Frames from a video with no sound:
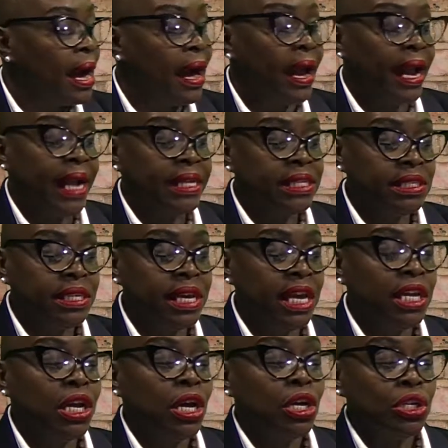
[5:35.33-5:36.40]
I had to
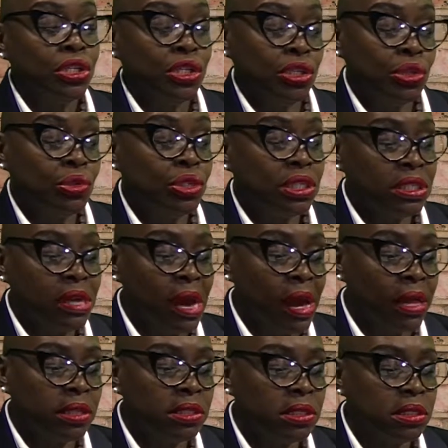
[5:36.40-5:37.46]
take 2
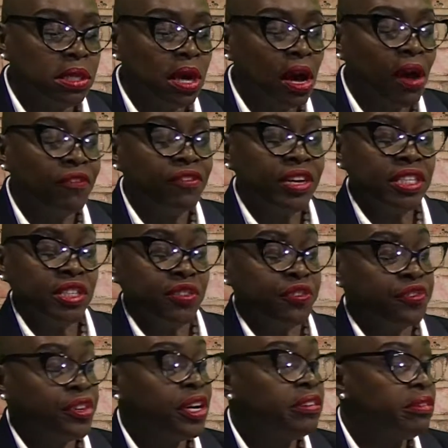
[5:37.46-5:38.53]
shots of
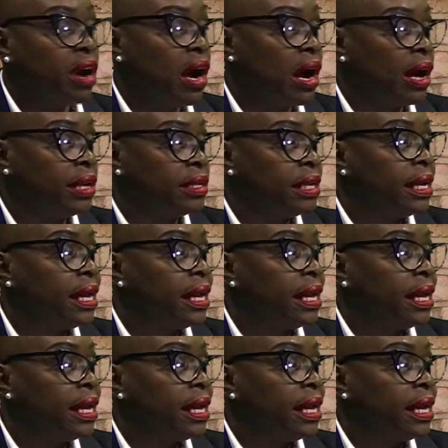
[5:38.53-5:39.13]
interferon